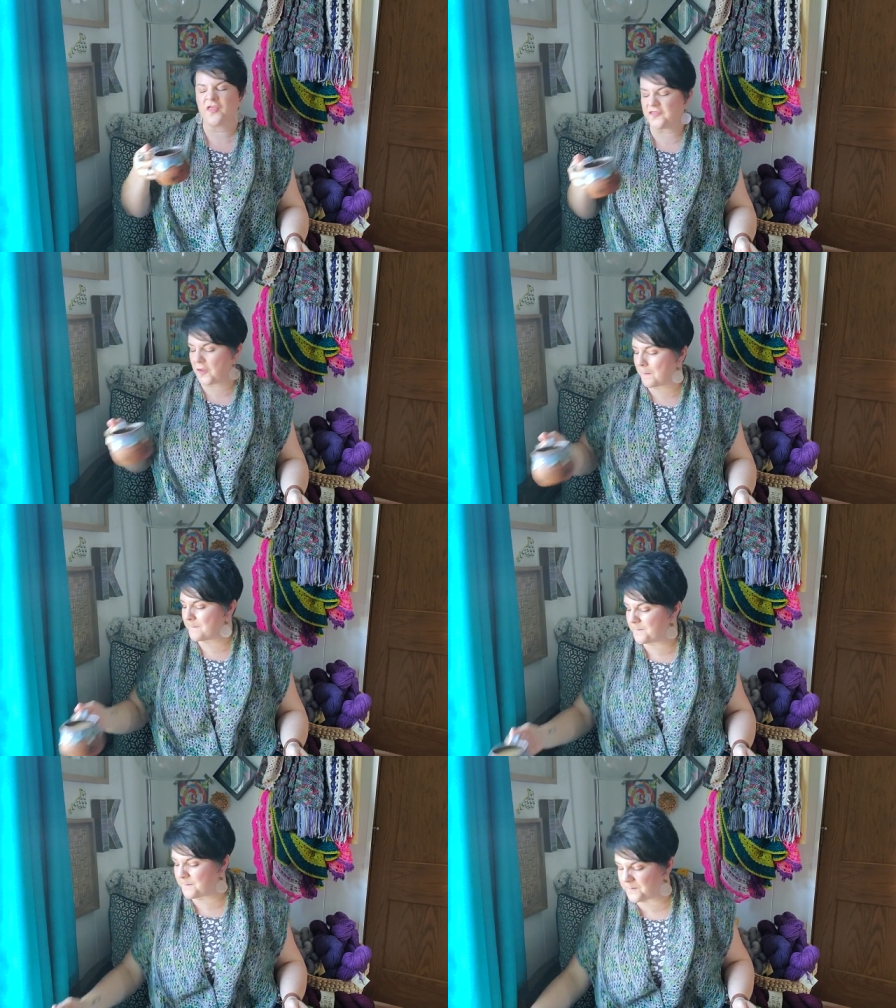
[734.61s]
the
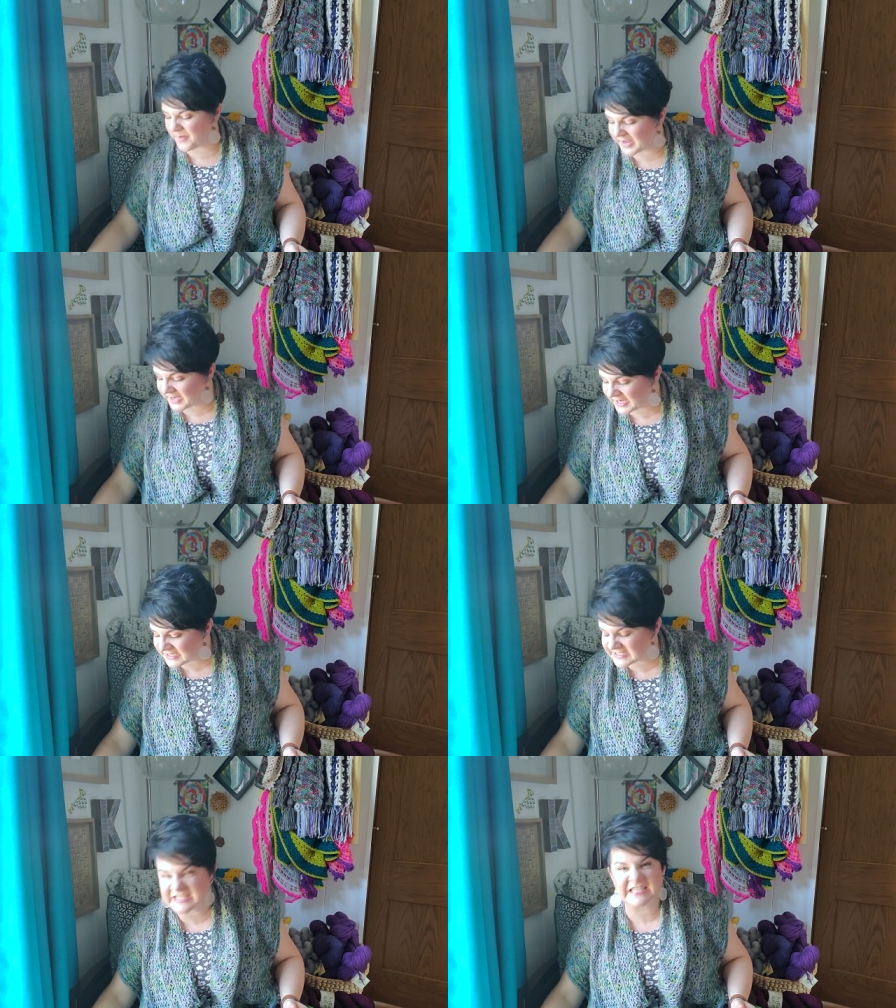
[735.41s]

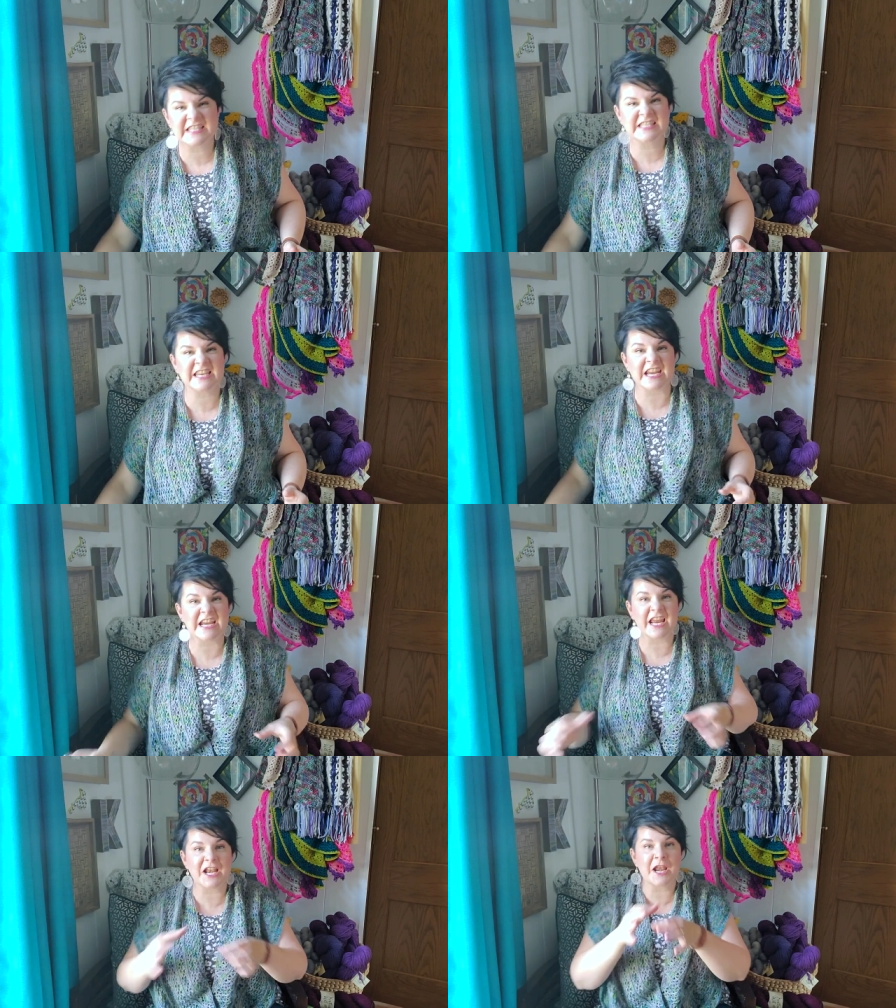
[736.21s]
biggest
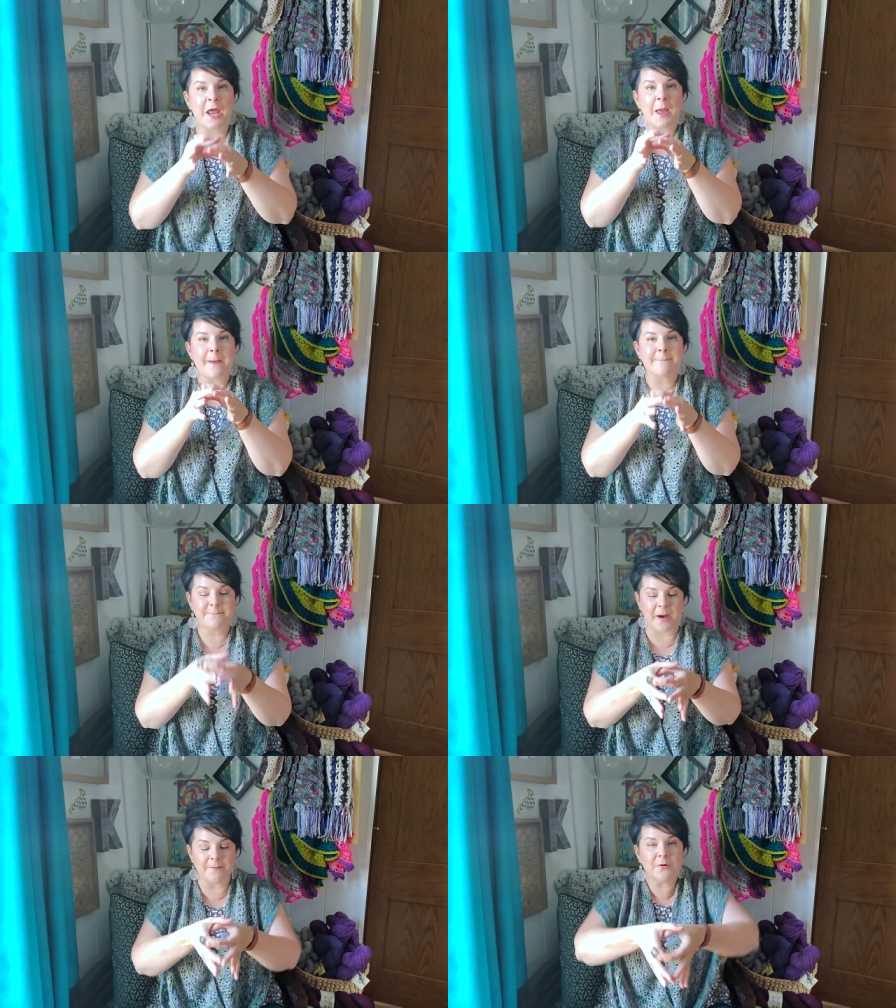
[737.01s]
stinking
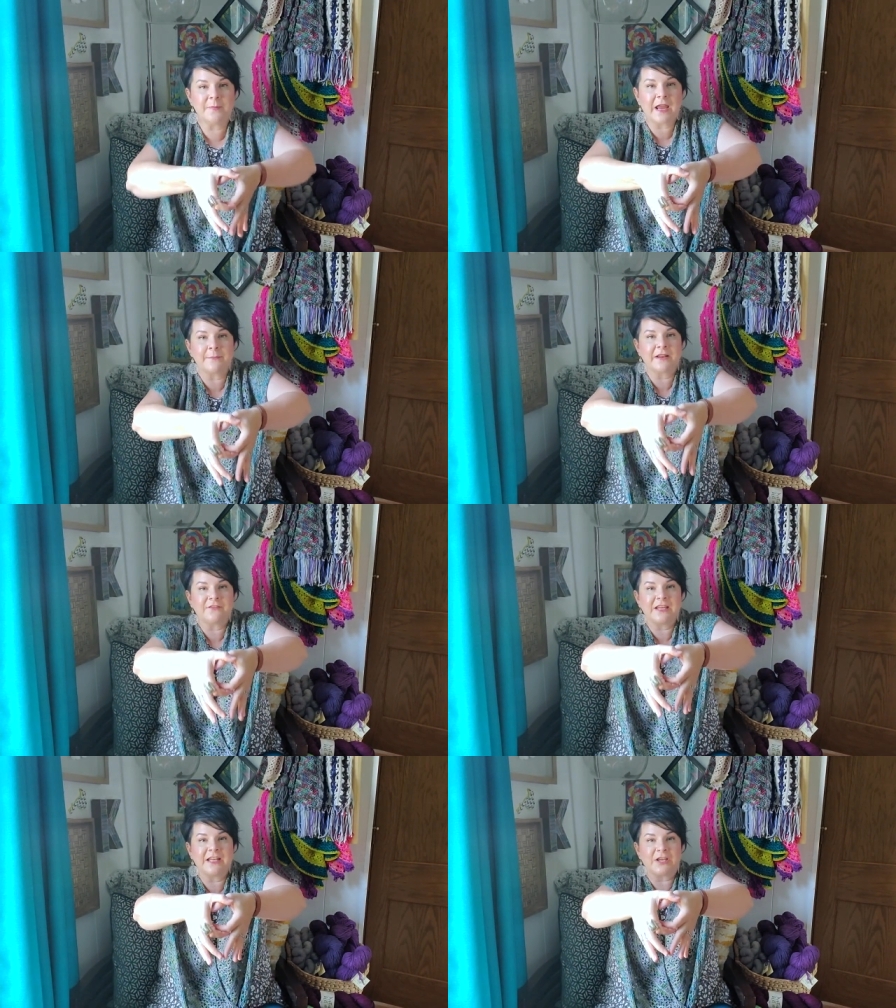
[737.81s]
bumblebee. I'm not
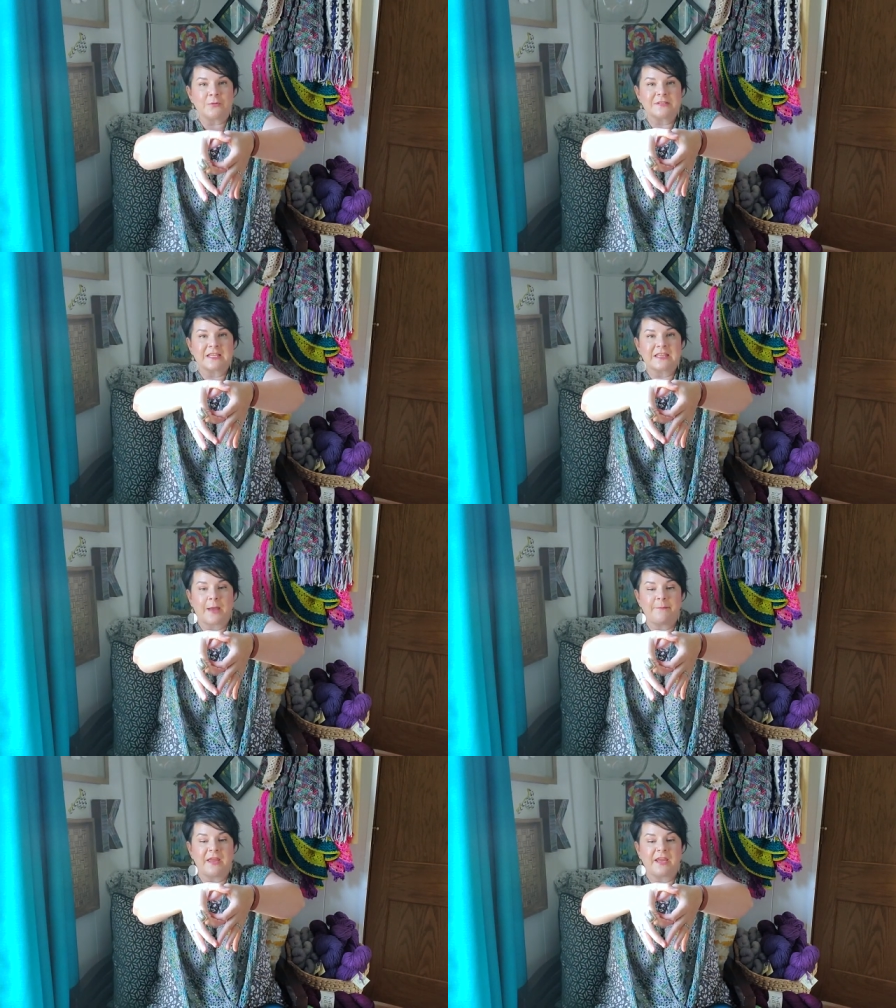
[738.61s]
even kidding you. It was like
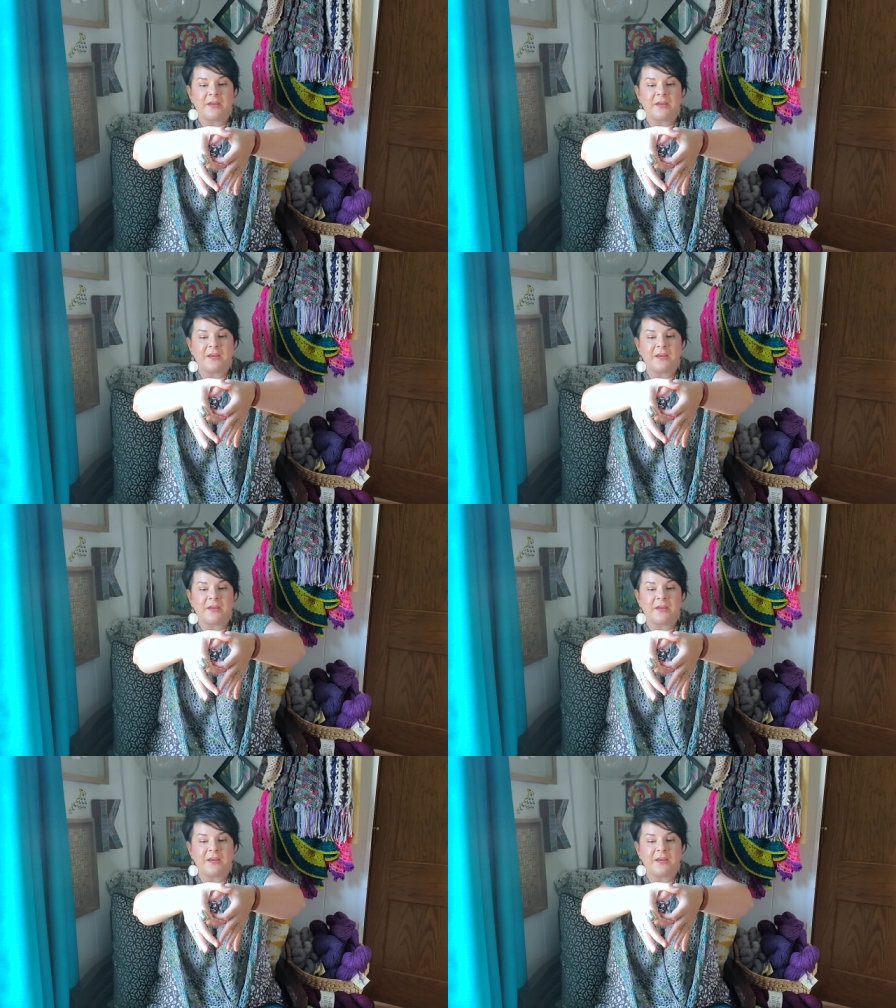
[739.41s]
that big.